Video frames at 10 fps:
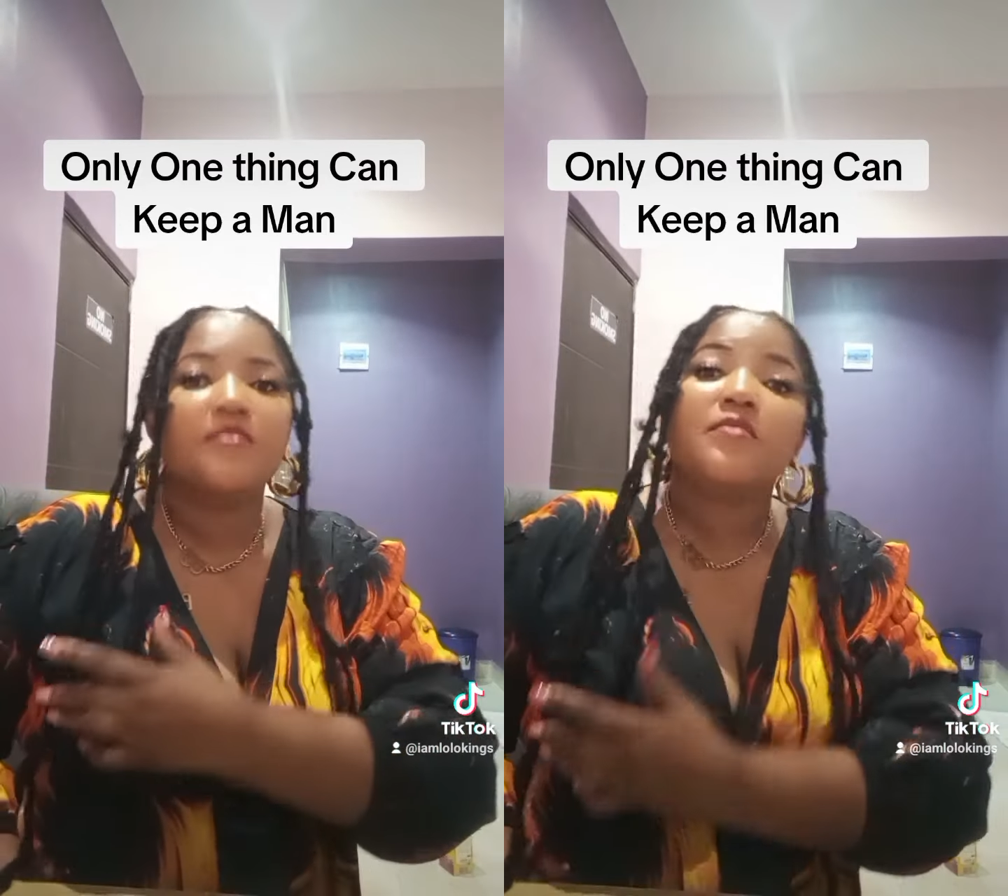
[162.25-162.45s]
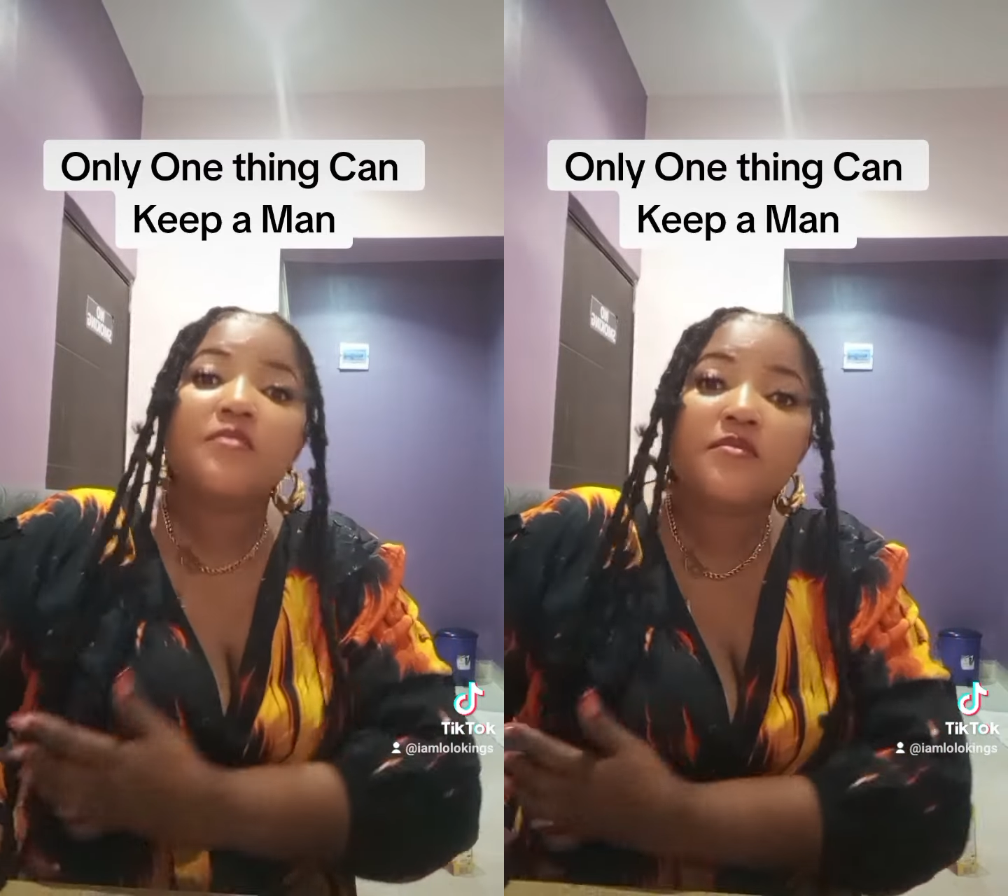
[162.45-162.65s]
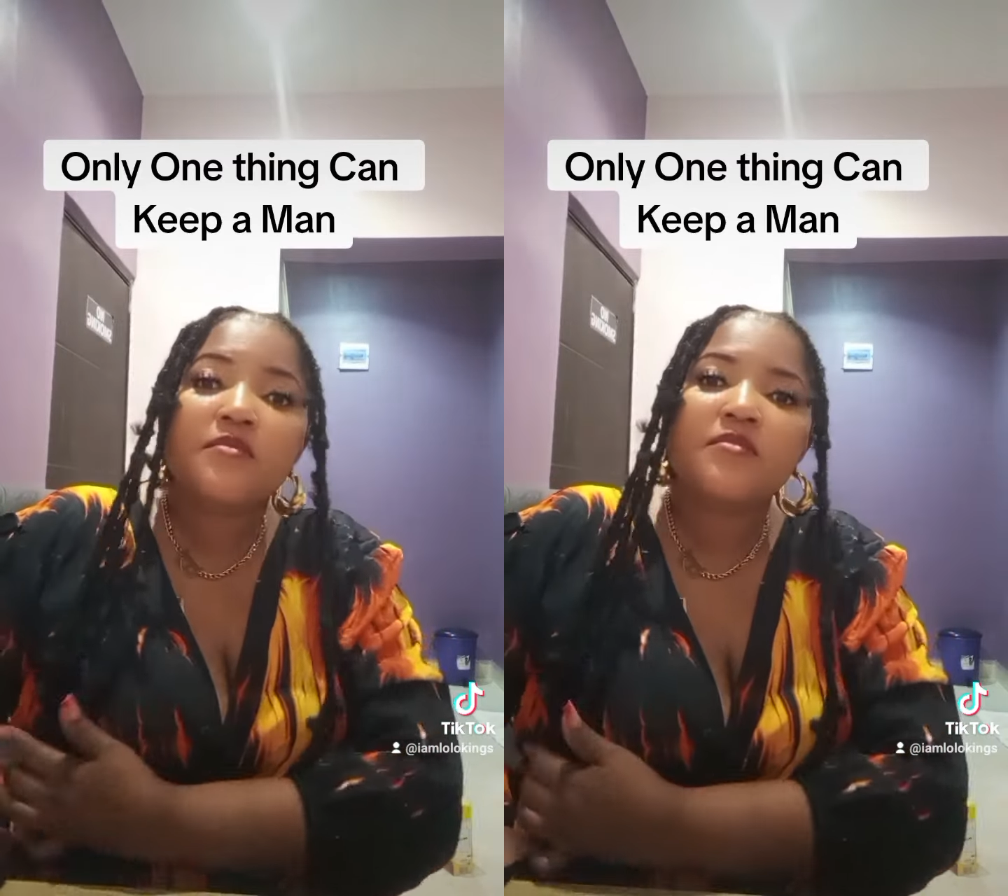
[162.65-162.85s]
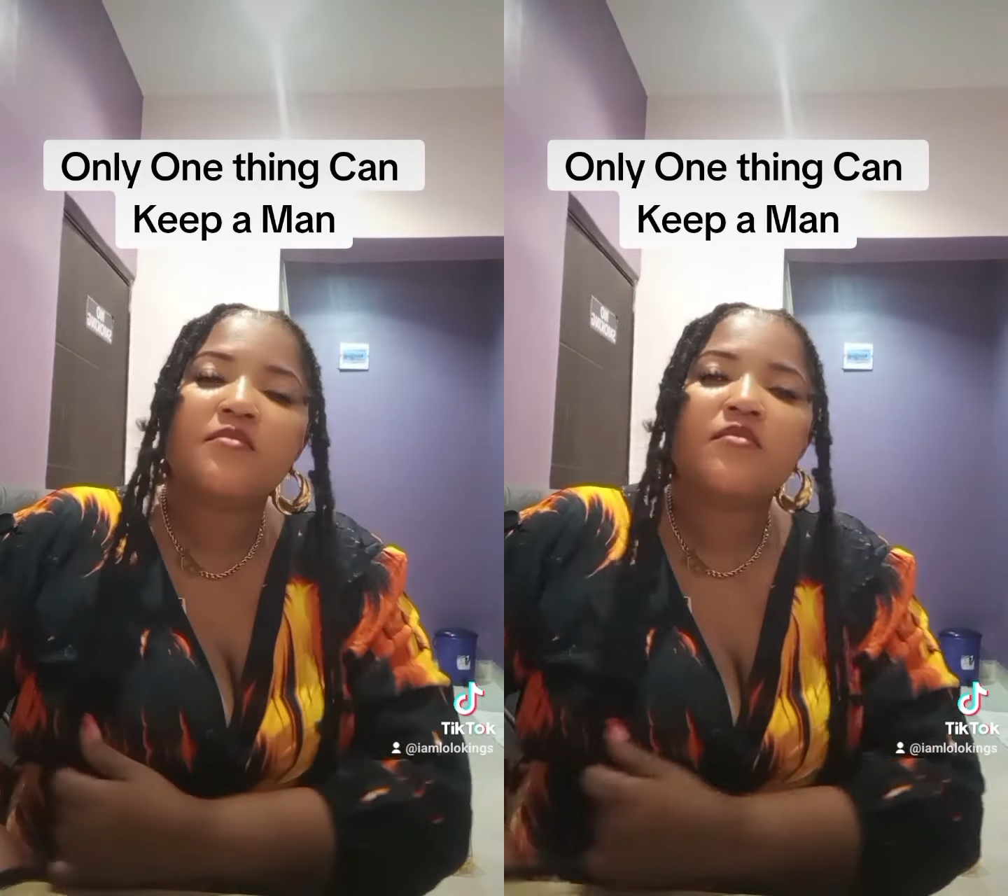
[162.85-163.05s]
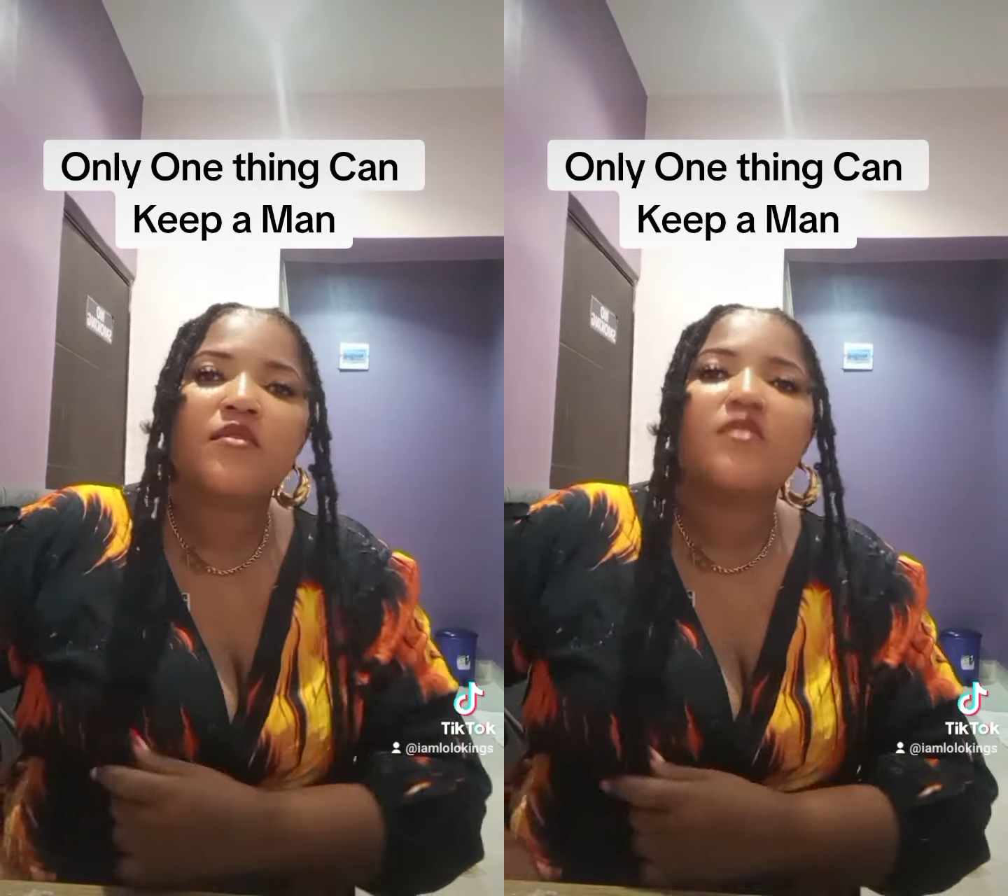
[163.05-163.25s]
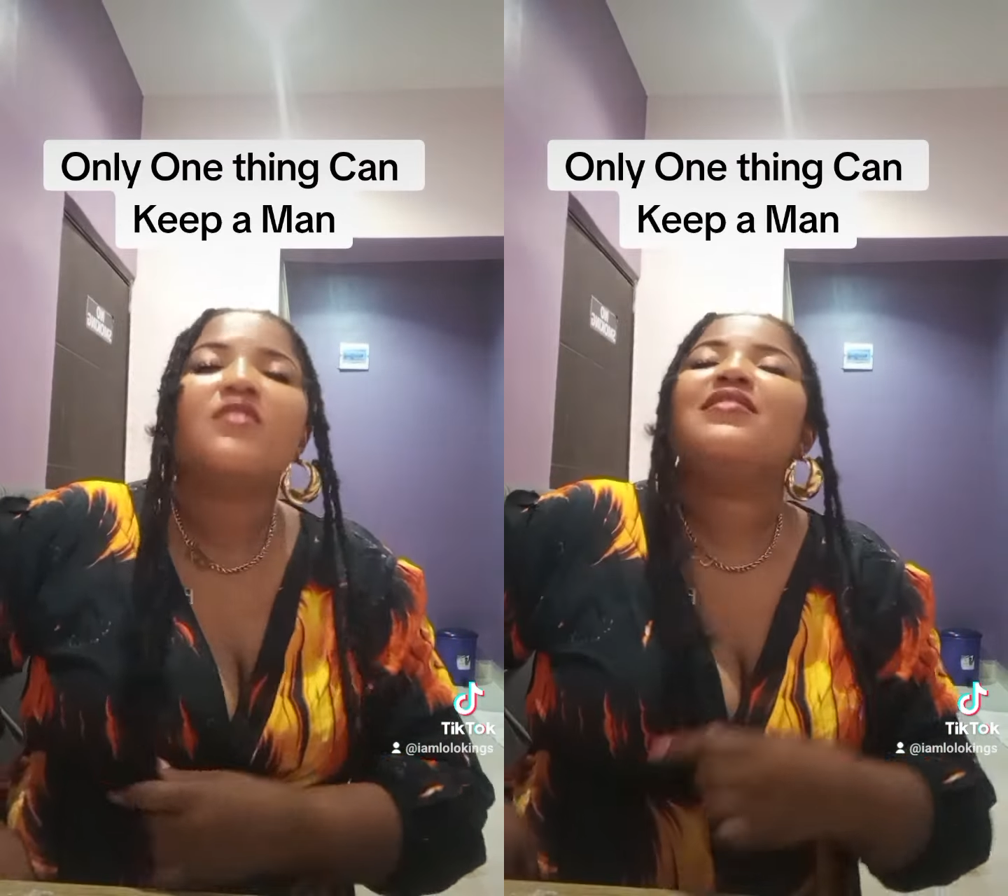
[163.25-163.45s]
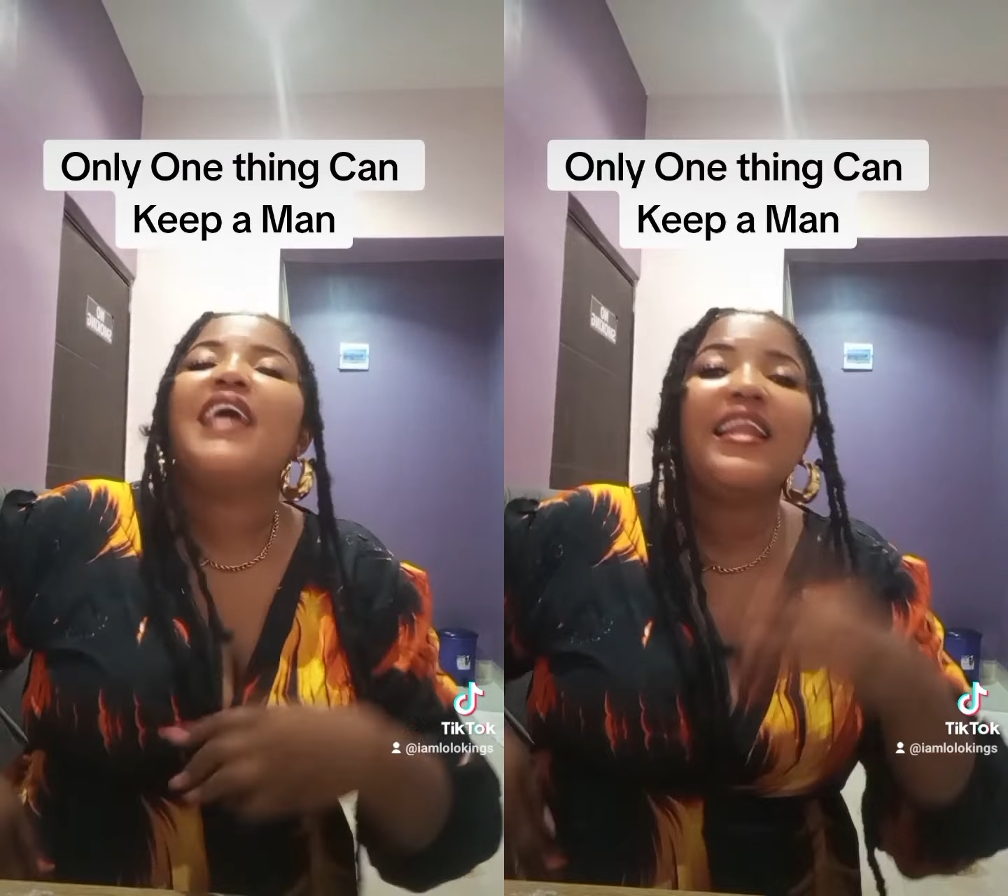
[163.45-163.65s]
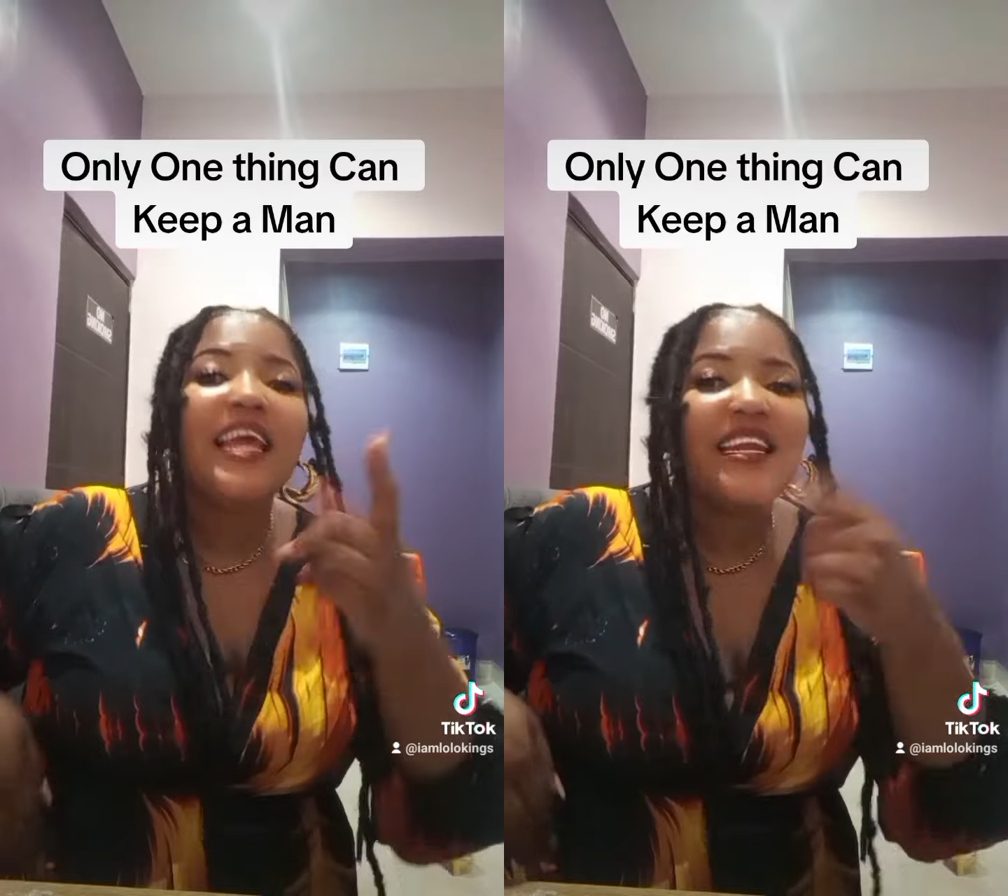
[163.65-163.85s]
Tell